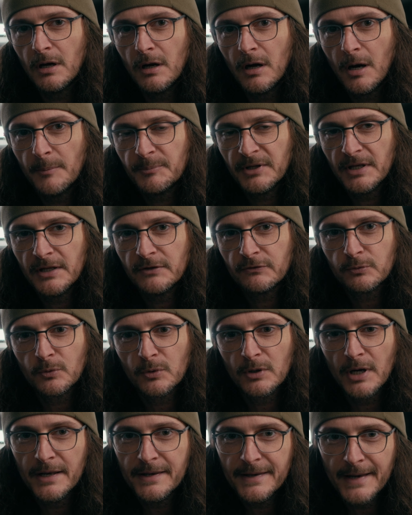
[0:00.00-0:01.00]
updates
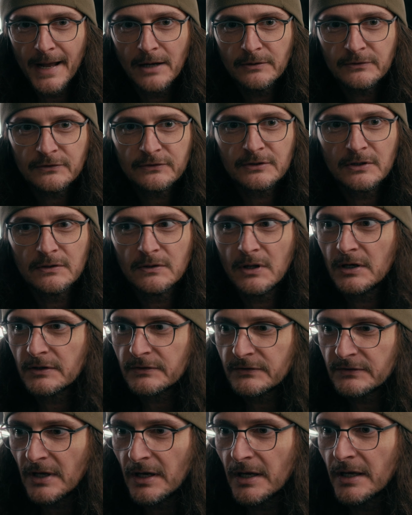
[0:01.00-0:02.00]
were announced
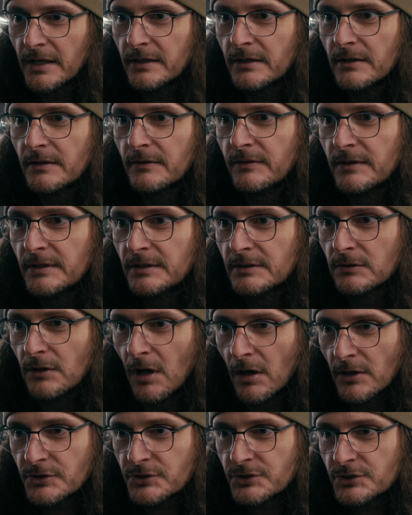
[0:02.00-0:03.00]
alongside the
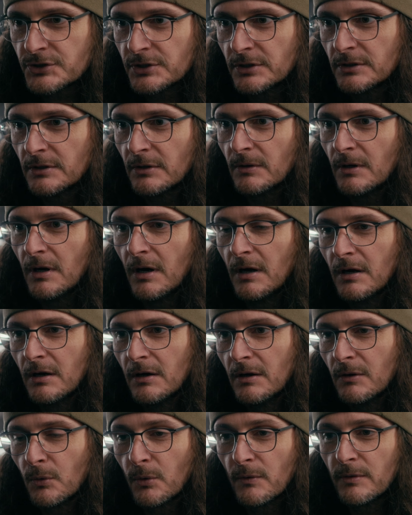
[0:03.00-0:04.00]
launch
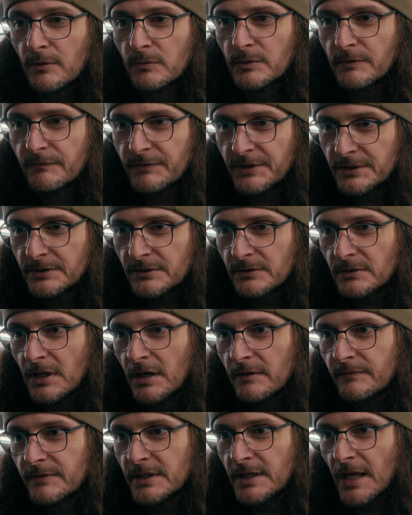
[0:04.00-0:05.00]
or the reveal
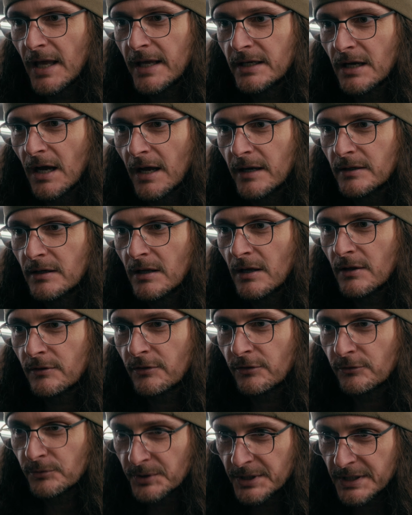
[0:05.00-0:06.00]
of the A9
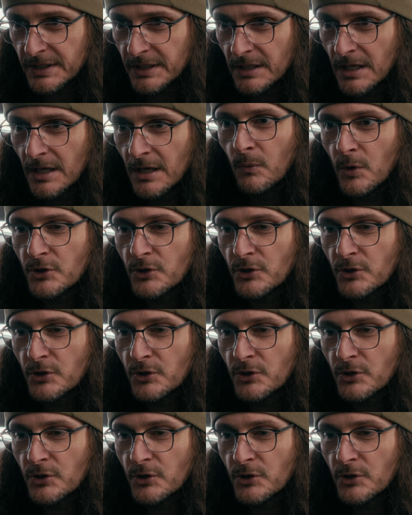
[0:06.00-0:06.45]
III,